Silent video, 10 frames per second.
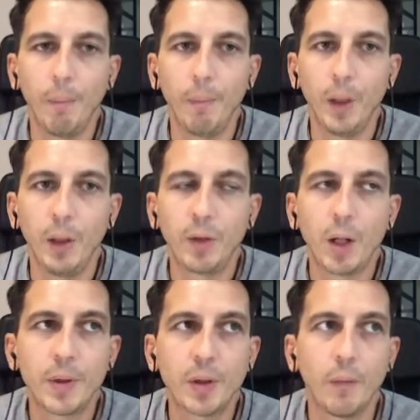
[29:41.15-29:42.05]
In
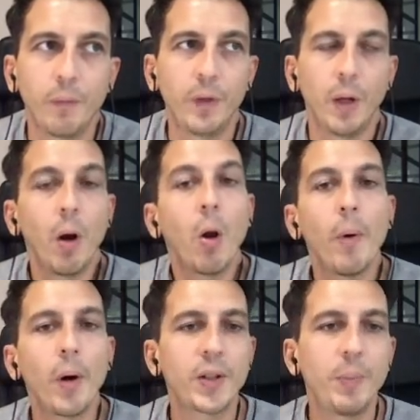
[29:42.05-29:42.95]
terms of developer
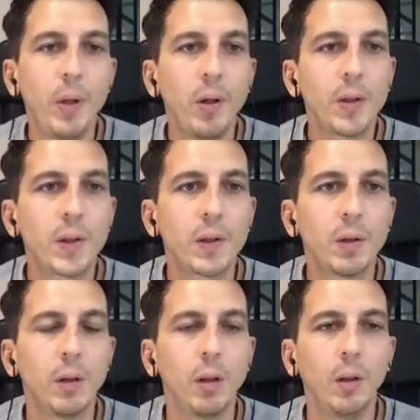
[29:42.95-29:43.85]
experience,
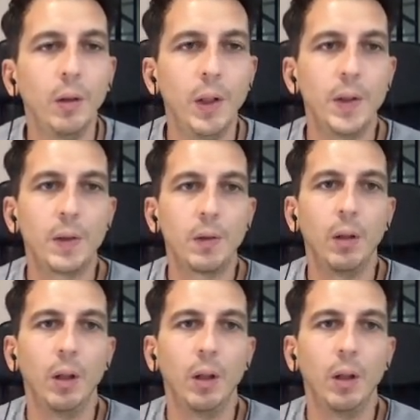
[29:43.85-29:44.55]
these